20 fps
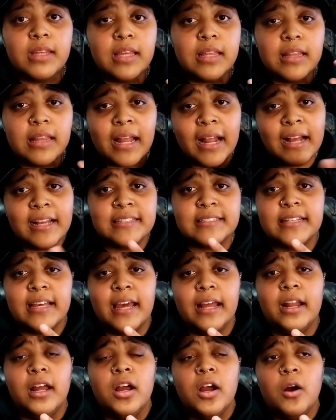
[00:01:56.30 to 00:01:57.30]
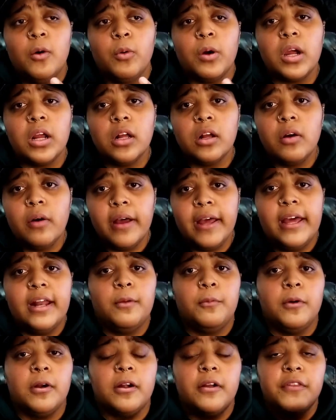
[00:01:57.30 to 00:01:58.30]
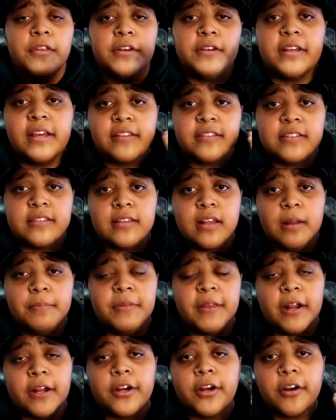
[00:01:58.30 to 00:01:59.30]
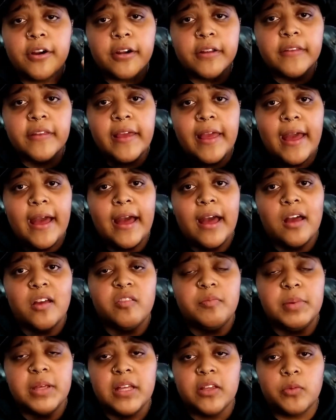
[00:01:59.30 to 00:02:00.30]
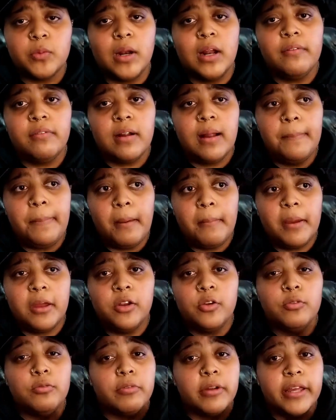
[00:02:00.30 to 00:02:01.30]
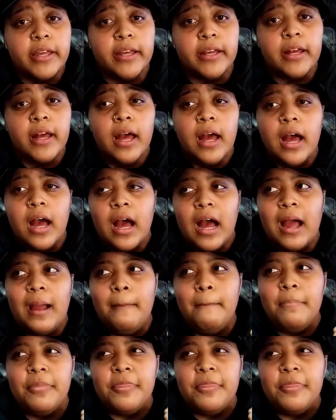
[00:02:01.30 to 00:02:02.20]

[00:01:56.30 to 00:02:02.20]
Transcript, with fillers: like I said, we're gonna go ahead and work on the desk setup that I currently have because whenever I buy my new rig, I'm